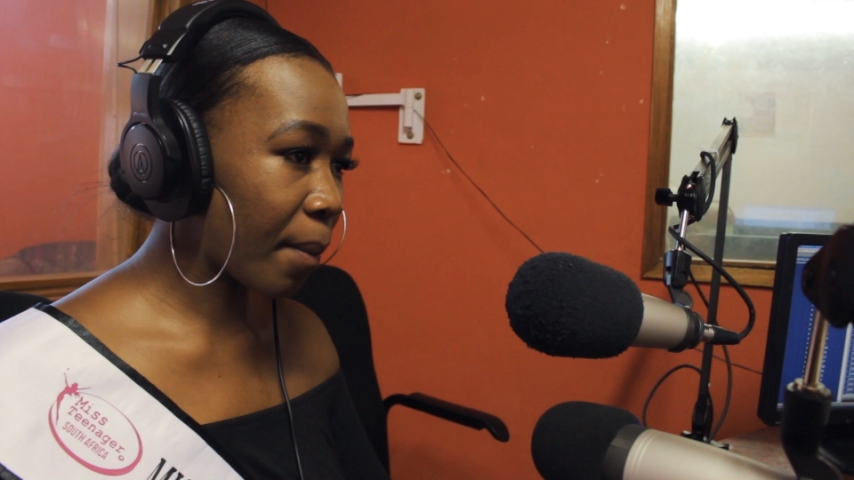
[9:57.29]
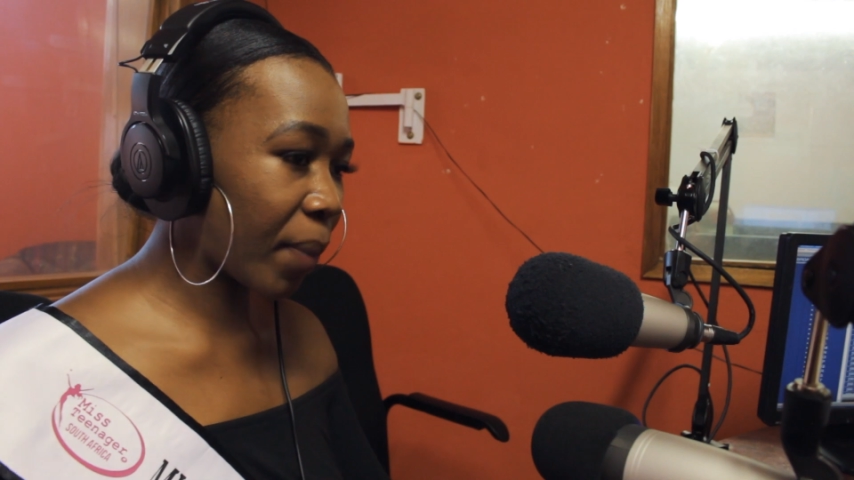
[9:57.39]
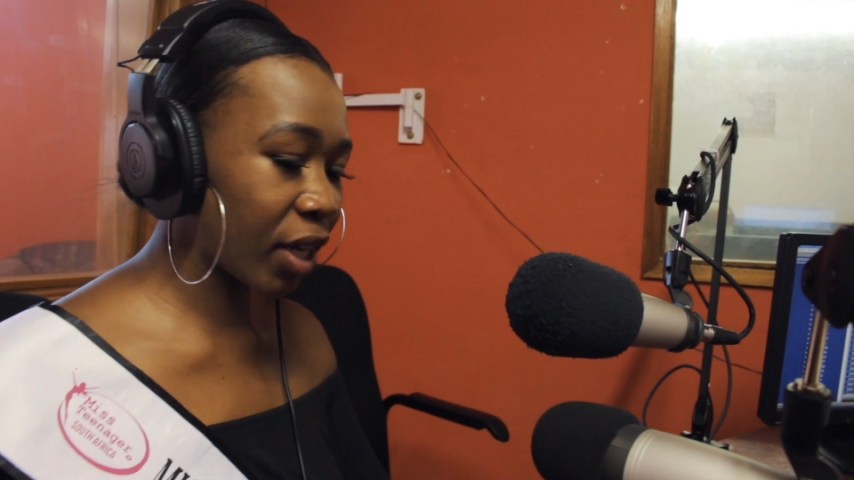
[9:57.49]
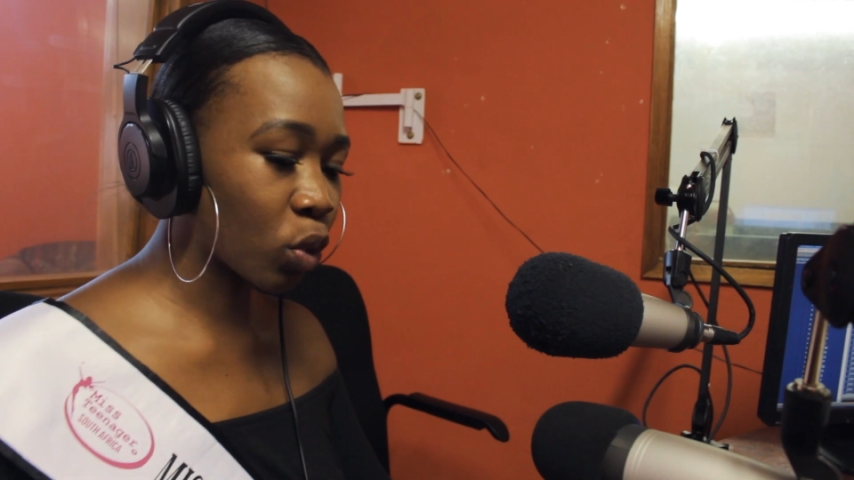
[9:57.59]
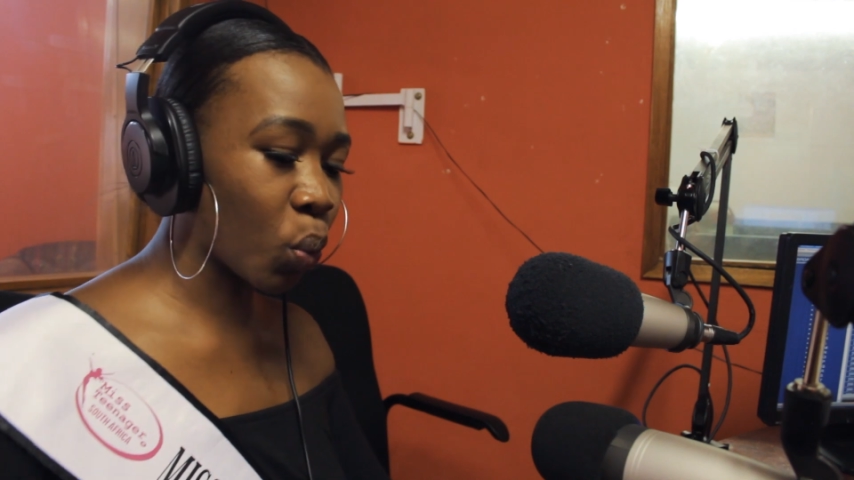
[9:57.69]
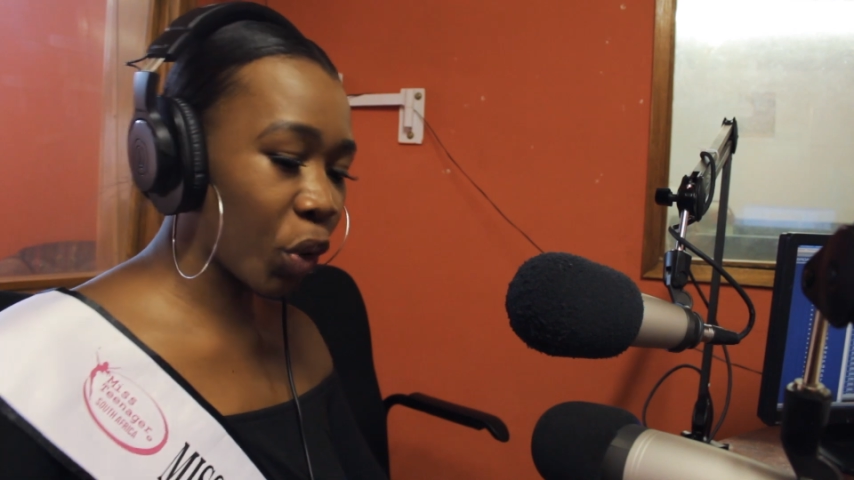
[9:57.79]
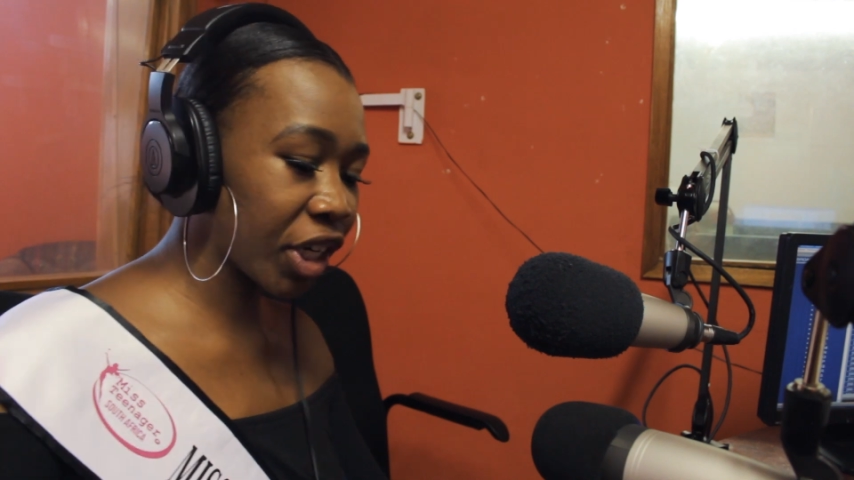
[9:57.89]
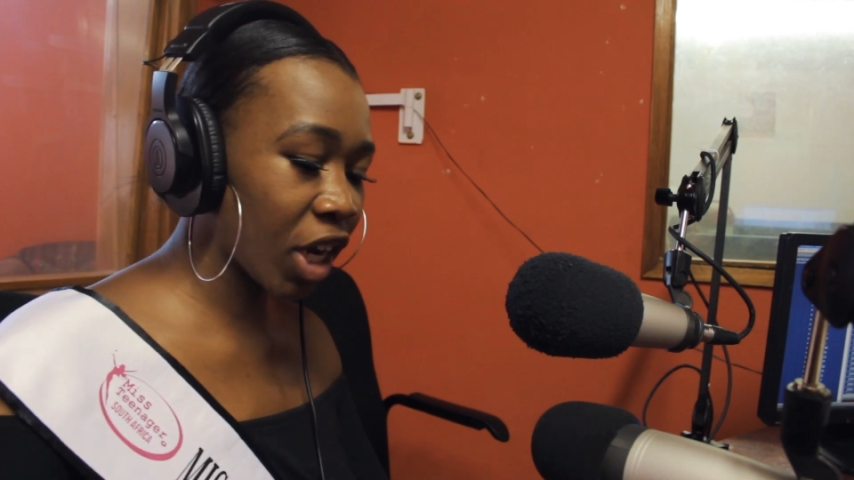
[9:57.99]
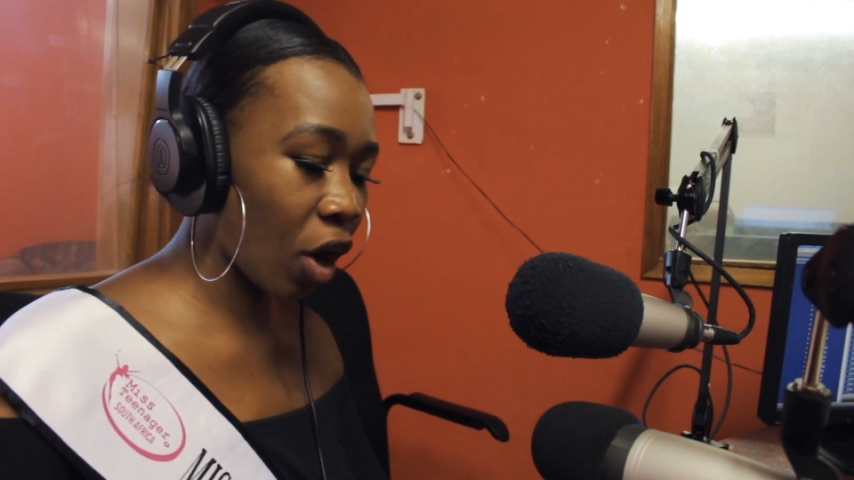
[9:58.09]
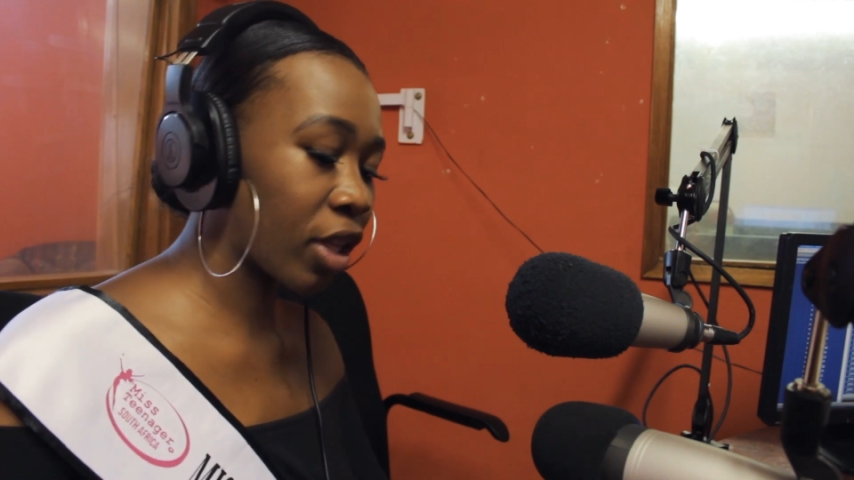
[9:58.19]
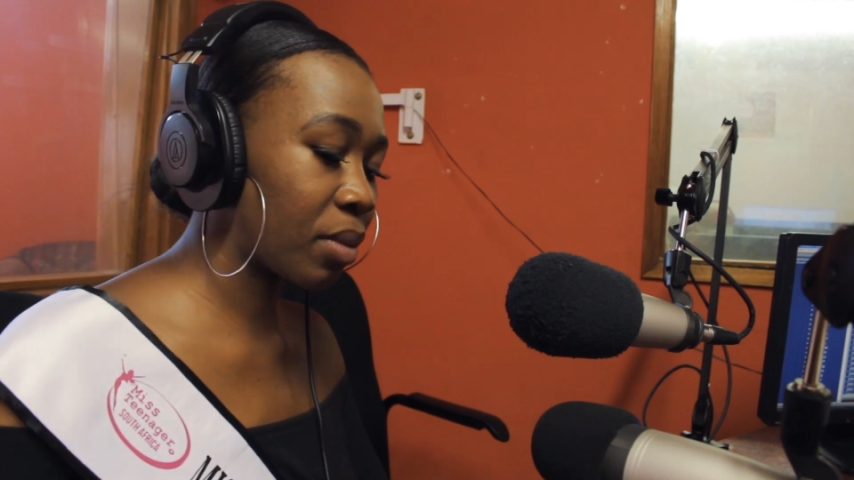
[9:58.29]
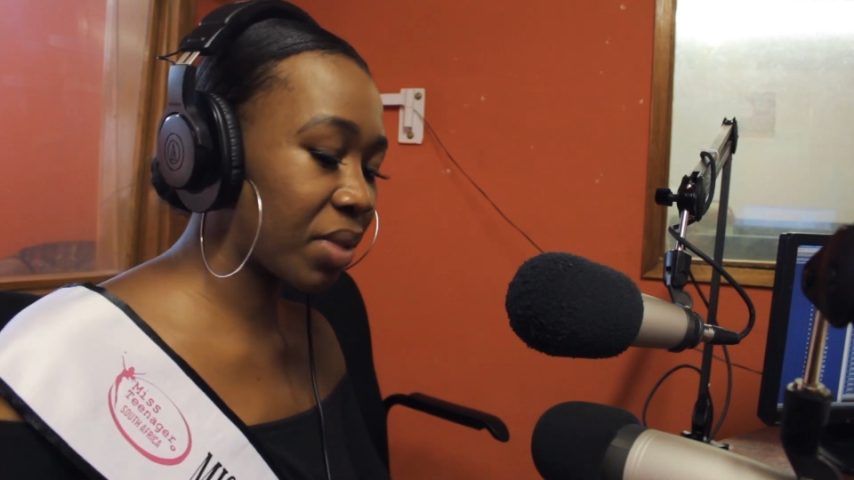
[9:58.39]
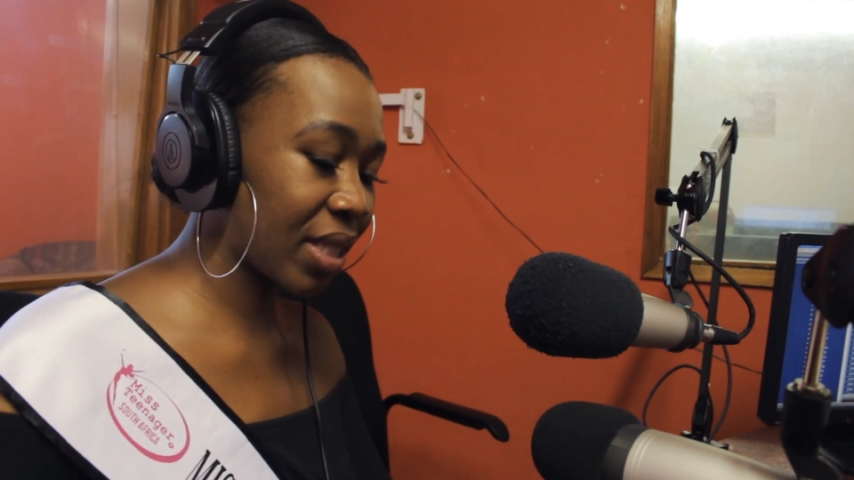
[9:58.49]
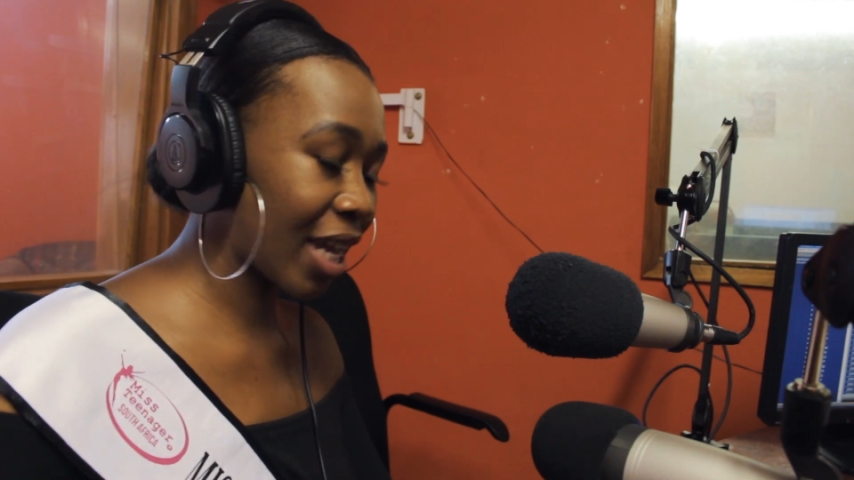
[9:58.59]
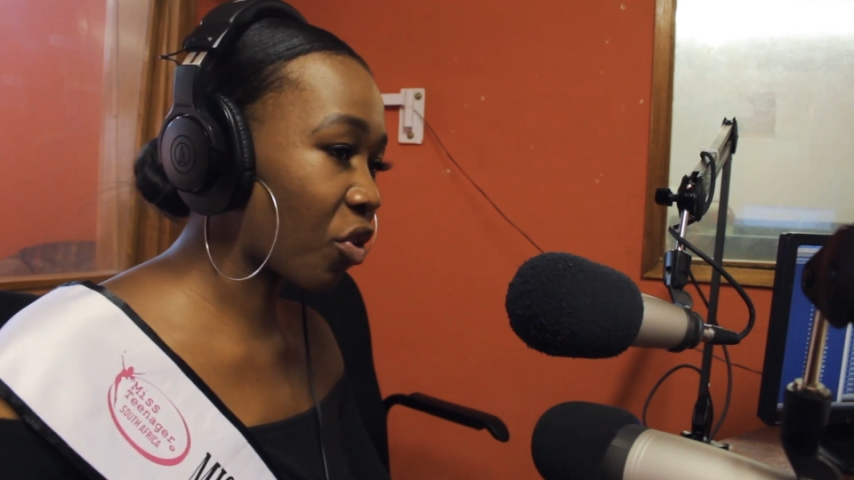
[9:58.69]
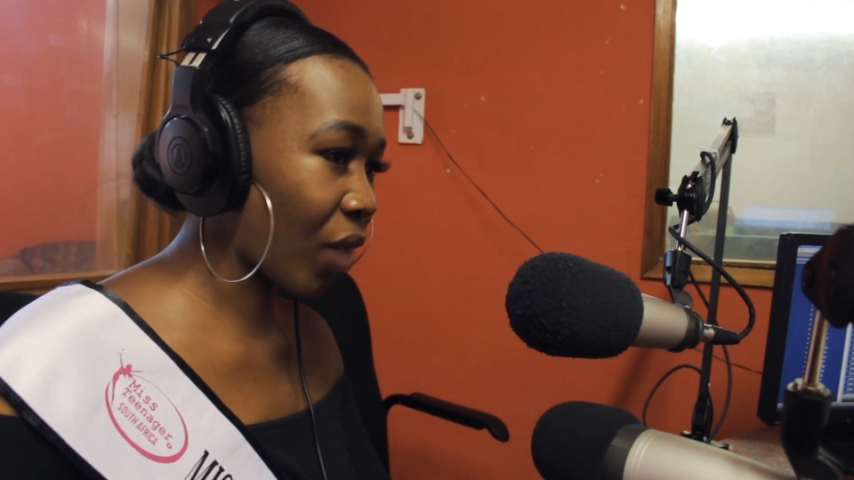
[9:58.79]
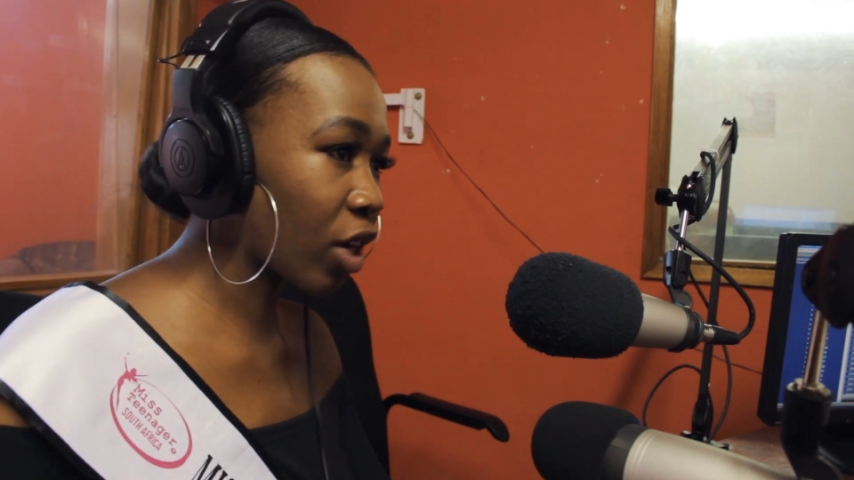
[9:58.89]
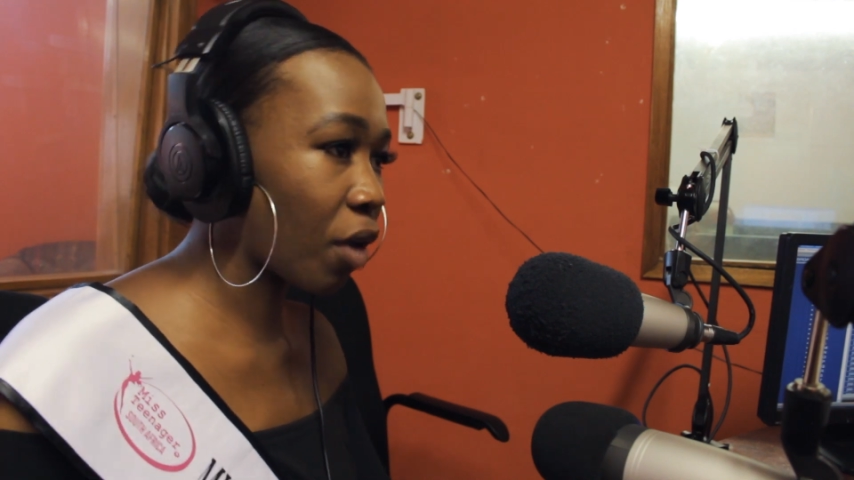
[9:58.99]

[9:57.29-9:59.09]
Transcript: but working on your mistake right